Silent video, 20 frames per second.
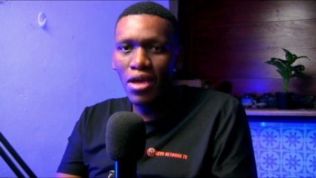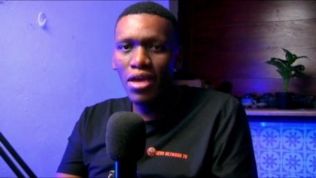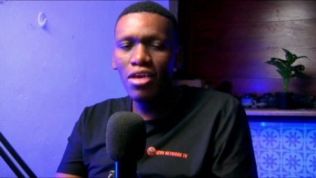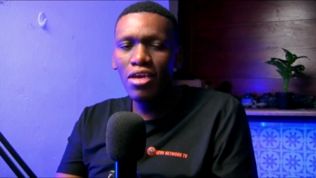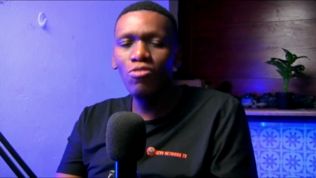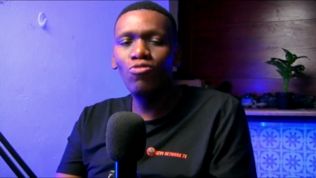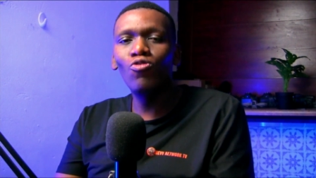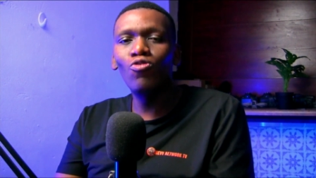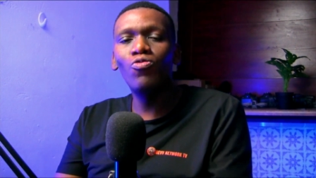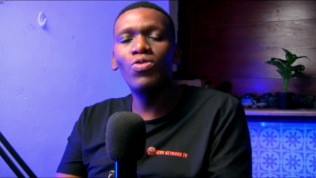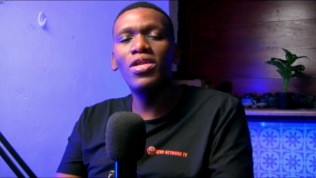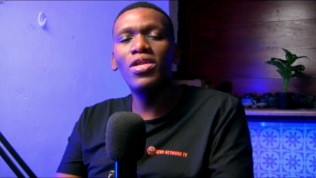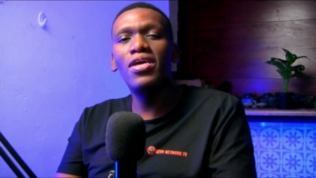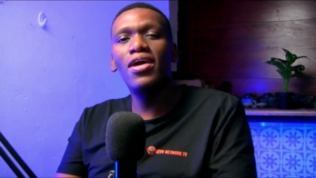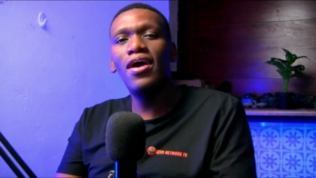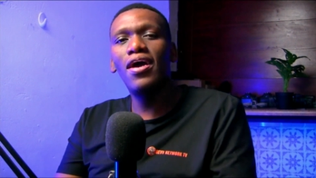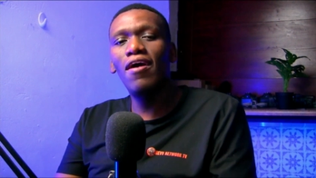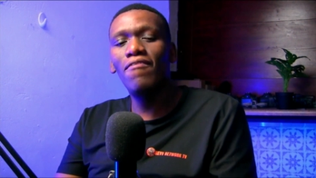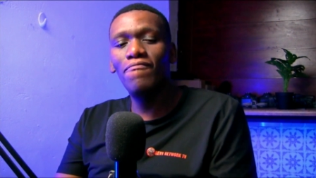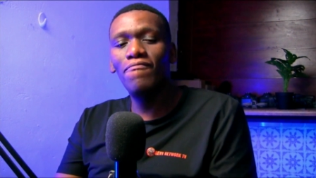it's already
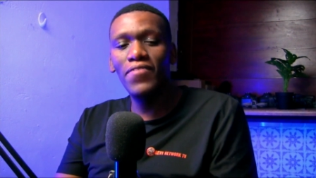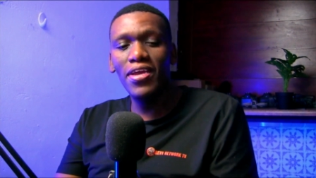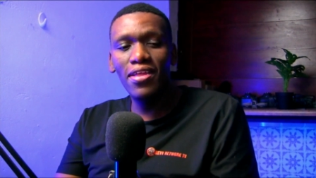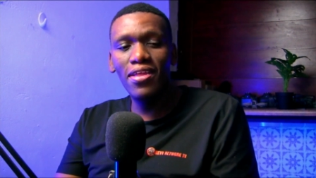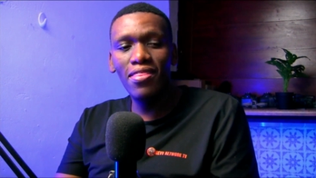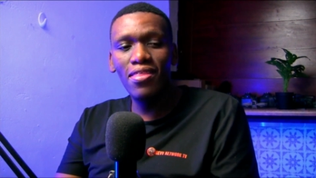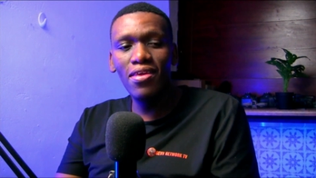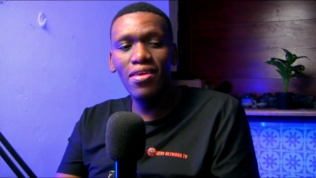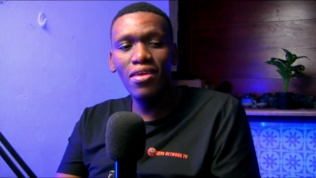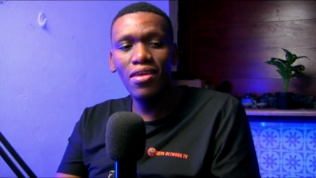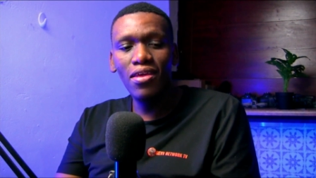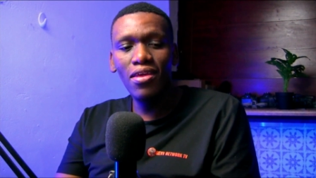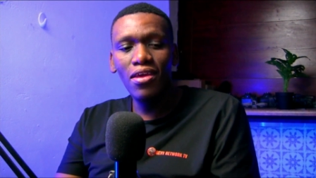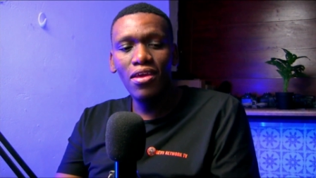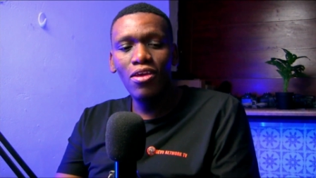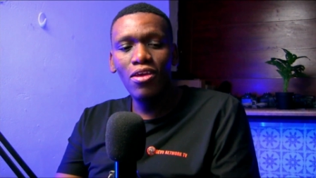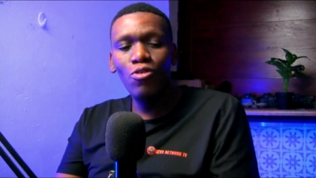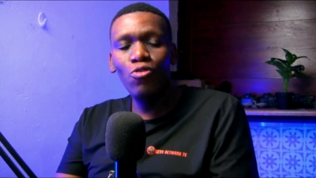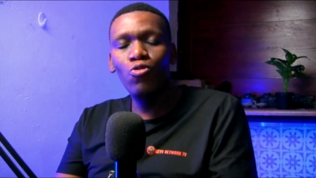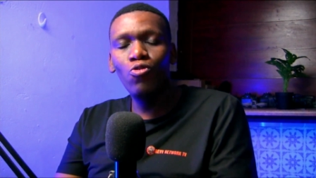affecting
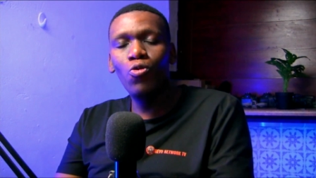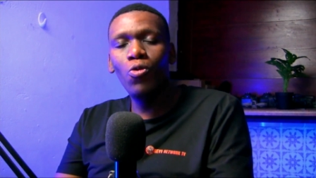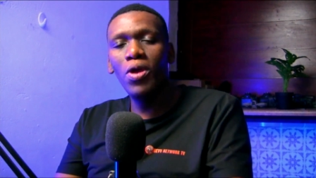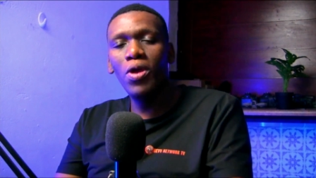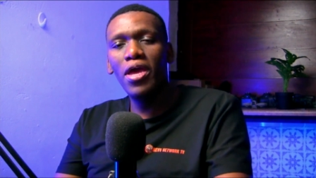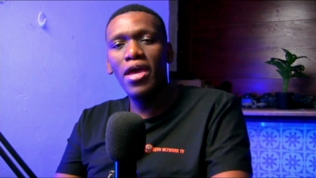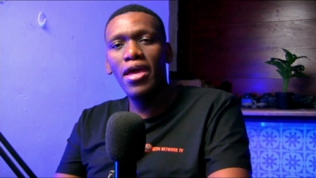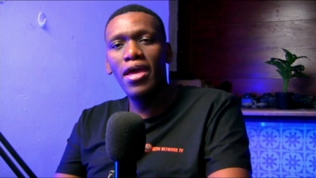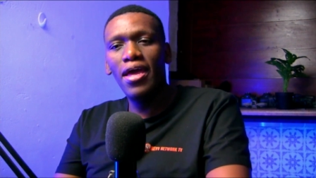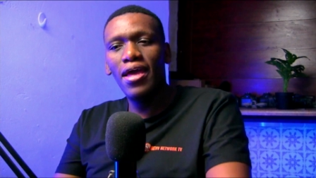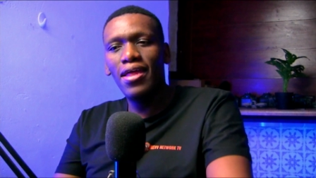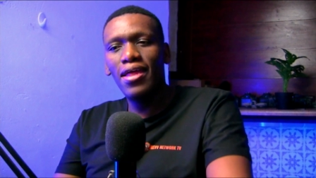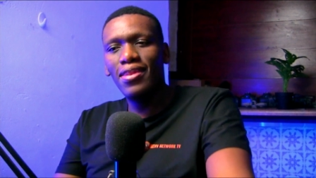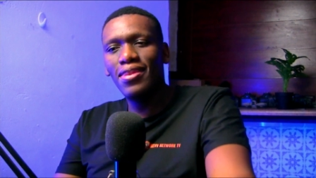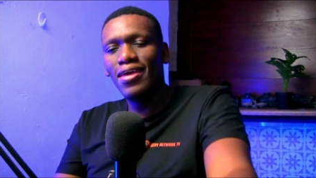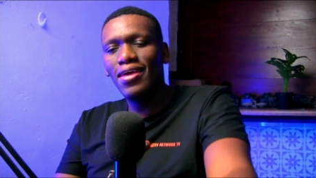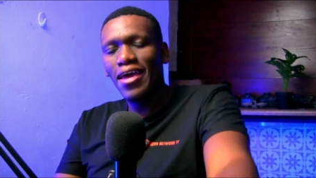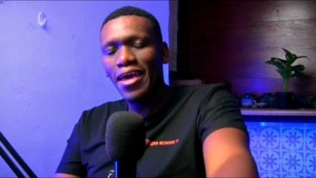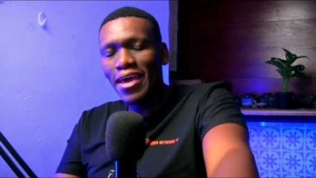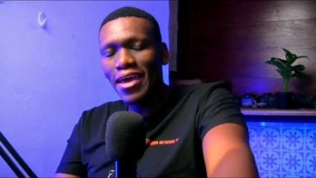
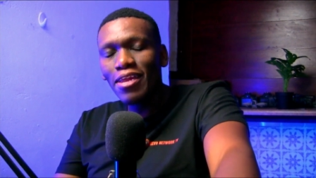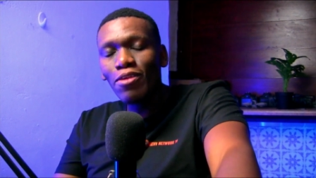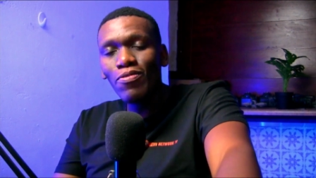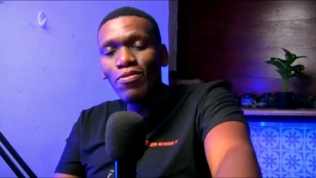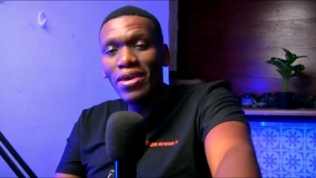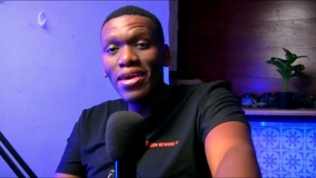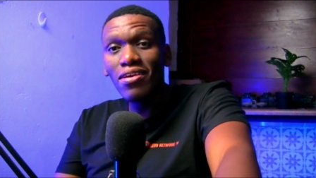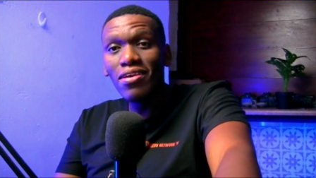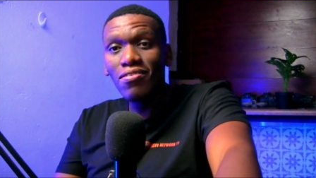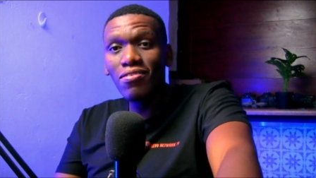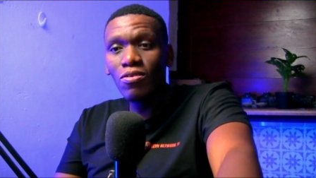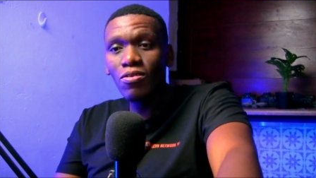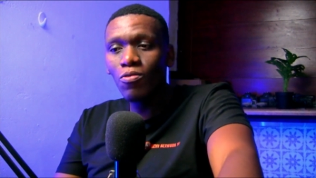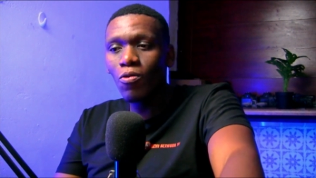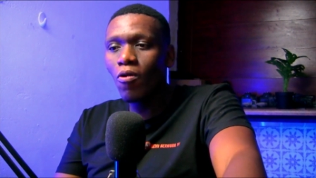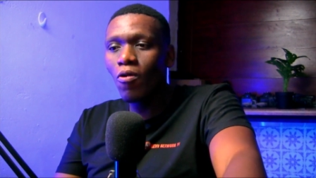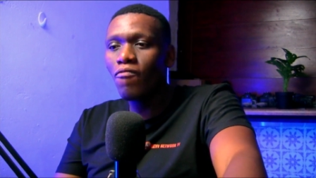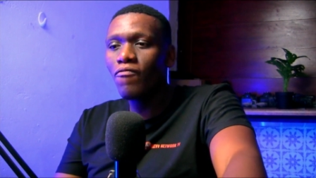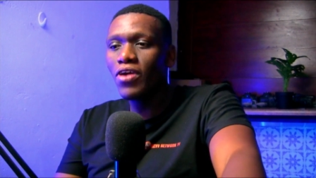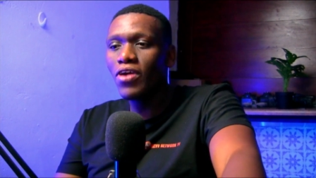the education
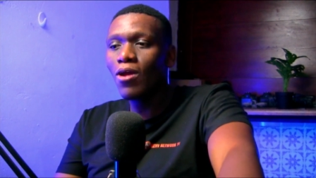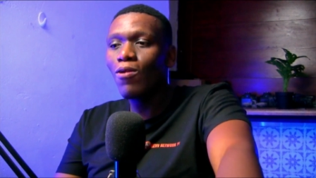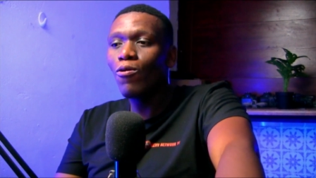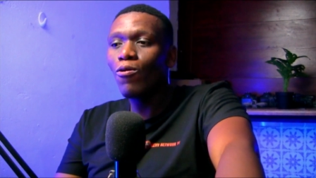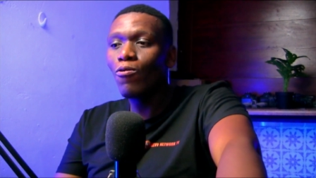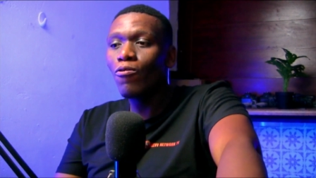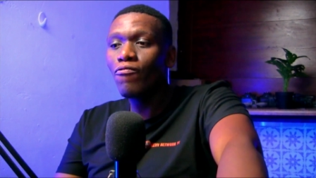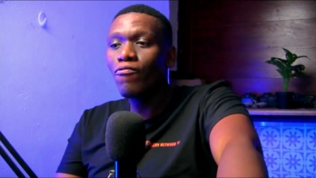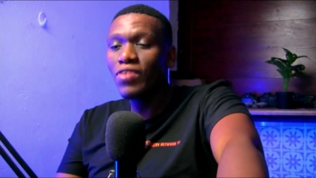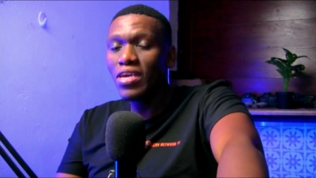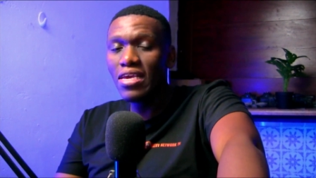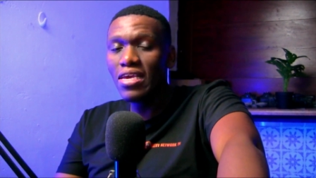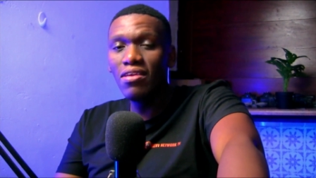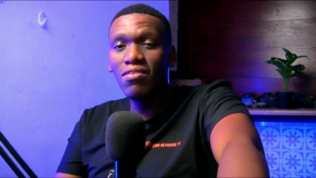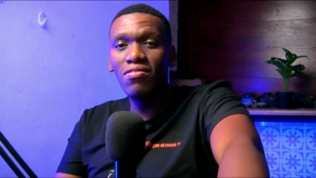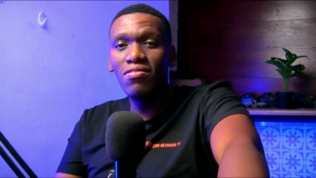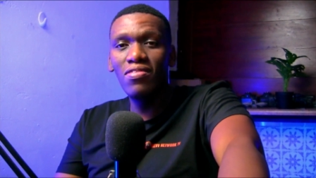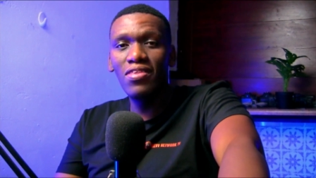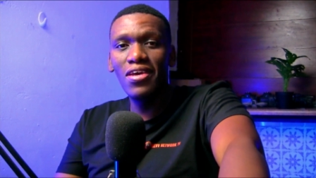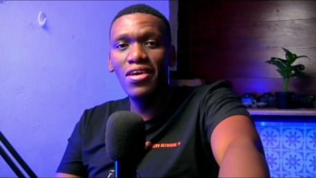of a lot of
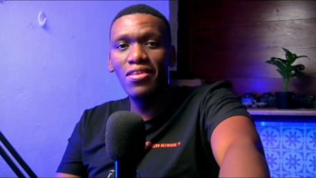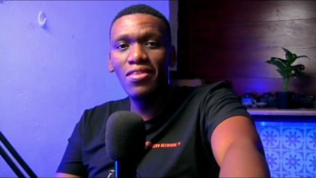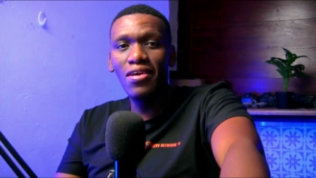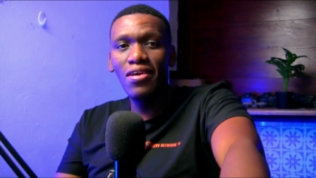kids that